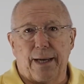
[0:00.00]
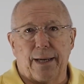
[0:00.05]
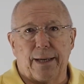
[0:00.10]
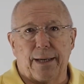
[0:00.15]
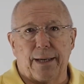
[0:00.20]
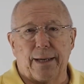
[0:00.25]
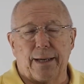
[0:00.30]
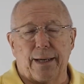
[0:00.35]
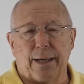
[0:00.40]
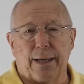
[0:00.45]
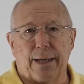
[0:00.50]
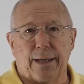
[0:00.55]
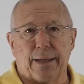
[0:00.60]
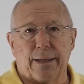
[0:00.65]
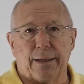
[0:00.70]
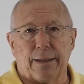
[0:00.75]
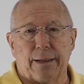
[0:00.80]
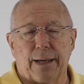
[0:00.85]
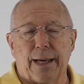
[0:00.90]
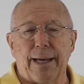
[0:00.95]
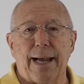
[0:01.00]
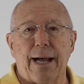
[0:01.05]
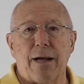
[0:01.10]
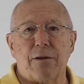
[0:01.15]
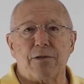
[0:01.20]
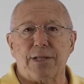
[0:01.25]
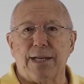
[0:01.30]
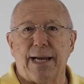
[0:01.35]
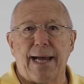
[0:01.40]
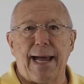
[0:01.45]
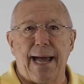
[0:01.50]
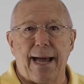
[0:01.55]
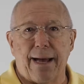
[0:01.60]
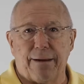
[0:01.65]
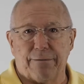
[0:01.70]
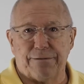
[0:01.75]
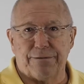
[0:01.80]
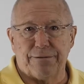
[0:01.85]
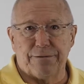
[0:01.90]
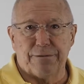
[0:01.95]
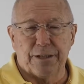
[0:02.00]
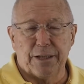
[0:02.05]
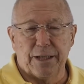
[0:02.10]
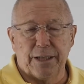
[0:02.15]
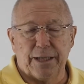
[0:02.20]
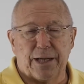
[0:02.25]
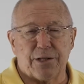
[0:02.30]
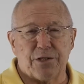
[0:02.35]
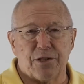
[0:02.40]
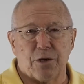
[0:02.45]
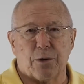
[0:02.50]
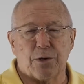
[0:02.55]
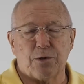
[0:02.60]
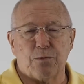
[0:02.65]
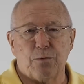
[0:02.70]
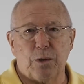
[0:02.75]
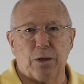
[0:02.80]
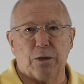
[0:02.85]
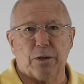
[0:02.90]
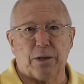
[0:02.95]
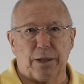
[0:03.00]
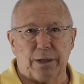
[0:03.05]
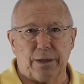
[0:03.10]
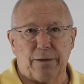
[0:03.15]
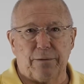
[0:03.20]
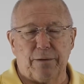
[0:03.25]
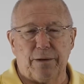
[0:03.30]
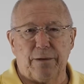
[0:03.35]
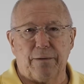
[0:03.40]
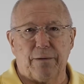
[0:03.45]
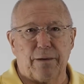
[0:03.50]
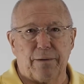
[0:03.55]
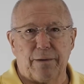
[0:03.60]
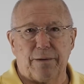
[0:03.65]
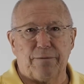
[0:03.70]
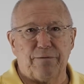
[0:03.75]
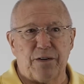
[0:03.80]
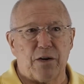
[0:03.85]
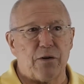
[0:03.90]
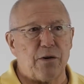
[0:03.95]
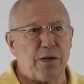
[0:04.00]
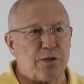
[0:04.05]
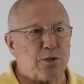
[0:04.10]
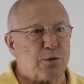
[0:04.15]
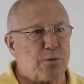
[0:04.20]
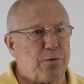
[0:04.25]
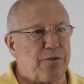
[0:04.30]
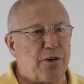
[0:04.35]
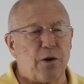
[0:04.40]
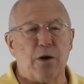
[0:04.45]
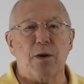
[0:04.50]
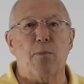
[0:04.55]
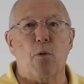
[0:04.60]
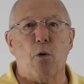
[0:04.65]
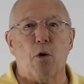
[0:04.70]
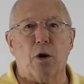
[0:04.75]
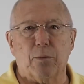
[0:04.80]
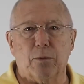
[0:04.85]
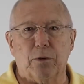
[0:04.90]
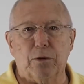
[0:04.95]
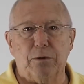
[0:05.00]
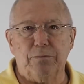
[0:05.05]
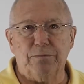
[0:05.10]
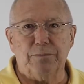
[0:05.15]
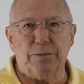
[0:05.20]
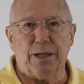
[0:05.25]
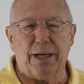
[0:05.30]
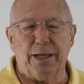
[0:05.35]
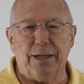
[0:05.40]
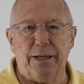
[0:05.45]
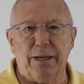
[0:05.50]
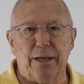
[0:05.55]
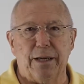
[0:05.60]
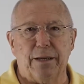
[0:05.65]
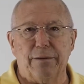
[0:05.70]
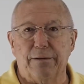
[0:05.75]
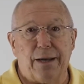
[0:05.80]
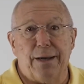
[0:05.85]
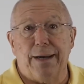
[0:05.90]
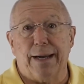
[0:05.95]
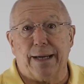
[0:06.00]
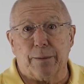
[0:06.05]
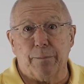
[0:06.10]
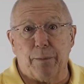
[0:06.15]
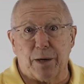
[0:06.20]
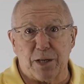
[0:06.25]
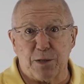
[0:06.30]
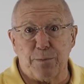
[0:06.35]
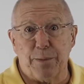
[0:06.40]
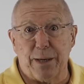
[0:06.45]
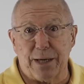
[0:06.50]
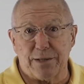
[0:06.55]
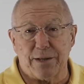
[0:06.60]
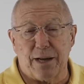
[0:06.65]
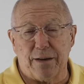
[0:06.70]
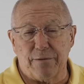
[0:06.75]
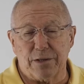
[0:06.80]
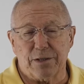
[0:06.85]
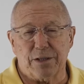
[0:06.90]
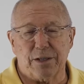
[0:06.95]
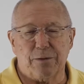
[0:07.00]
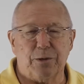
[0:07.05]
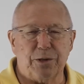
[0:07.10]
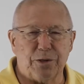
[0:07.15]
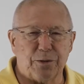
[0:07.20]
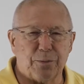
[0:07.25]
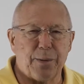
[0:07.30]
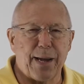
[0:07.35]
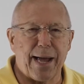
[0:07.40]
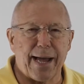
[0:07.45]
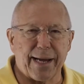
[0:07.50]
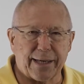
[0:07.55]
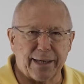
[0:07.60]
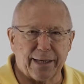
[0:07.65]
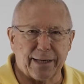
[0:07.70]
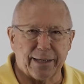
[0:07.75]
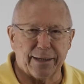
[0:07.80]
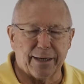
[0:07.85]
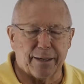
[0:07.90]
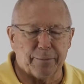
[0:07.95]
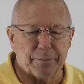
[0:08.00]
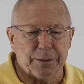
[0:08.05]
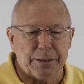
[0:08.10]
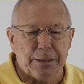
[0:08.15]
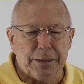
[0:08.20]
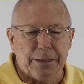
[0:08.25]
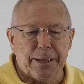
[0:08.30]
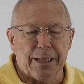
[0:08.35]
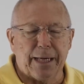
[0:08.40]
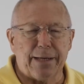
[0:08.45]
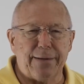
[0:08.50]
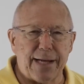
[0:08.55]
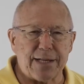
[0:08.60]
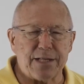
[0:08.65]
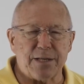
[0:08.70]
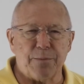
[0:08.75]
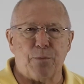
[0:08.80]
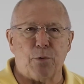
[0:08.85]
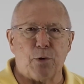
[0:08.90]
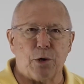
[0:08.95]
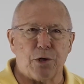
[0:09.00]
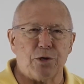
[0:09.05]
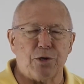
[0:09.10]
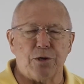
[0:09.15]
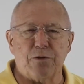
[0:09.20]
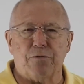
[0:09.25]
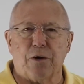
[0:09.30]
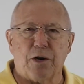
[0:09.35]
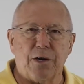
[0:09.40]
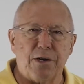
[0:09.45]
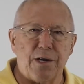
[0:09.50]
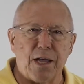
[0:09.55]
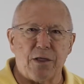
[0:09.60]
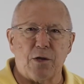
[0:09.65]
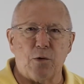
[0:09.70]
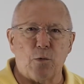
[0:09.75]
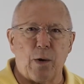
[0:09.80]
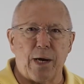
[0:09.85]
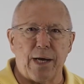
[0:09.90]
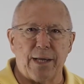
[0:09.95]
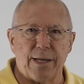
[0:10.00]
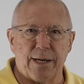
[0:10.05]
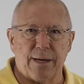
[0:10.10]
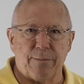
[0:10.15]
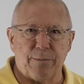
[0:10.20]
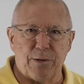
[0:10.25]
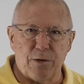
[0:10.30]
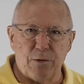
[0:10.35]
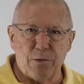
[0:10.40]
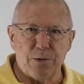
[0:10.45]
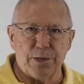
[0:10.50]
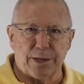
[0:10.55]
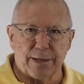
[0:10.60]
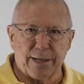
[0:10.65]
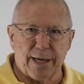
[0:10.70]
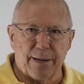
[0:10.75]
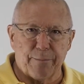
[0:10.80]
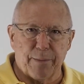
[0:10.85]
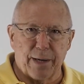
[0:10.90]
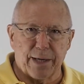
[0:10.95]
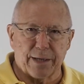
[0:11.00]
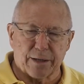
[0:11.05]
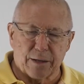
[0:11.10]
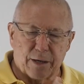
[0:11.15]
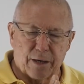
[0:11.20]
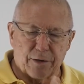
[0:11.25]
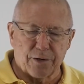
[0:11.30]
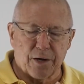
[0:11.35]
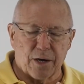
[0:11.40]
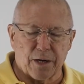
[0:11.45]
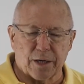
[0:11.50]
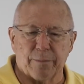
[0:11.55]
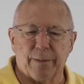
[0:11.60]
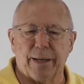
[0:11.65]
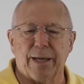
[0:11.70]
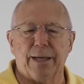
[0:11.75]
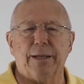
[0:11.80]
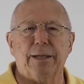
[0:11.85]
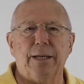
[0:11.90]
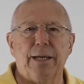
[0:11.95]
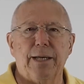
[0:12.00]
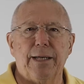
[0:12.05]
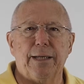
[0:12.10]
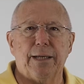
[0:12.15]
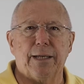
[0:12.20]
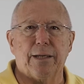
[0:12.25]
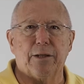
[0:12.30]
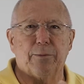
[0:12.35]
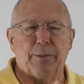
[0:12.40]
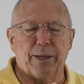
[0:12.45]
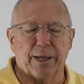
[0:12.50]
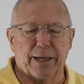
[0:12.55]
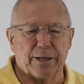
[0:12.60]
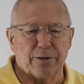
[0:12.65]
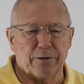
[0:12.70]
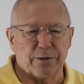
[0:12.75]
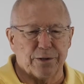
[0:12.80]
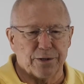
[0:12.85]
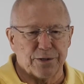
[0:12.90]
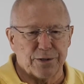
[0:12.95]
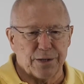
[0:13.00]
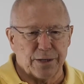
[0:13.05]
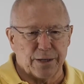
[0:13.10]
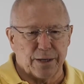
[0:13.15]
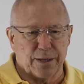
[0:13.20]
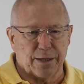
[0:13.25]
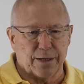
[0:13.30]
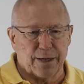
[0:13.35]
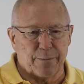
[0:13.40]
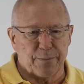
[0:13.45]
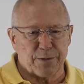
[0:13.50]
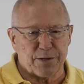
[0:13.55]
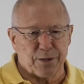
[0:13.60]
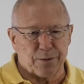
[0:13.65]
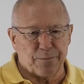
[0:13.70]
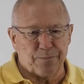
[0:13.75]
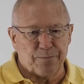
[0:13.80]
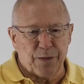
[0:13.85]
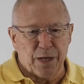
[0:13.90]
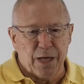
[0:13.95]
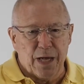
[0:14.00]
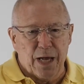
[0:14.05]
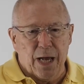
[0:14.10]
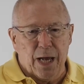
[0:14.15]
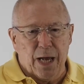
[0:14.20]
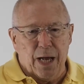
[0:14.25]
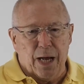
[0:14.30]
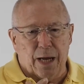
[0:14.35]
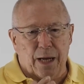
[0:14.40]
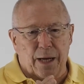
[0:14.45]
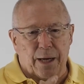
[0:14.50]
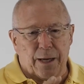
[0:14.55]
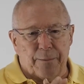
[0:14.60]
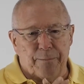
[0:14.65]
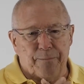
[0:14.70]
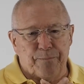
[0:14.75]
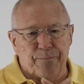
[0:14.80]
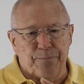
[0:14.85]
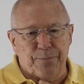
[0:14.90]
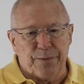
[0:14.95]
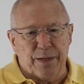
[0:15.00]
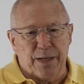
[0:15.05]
a, a, an ounce and a half. And so it's really very very portable and uh, doesn't take up much space obviously when you're packing it up and that's important too for another way that I'm using that mic that I'll talk about a little bit later in this uh, episode um,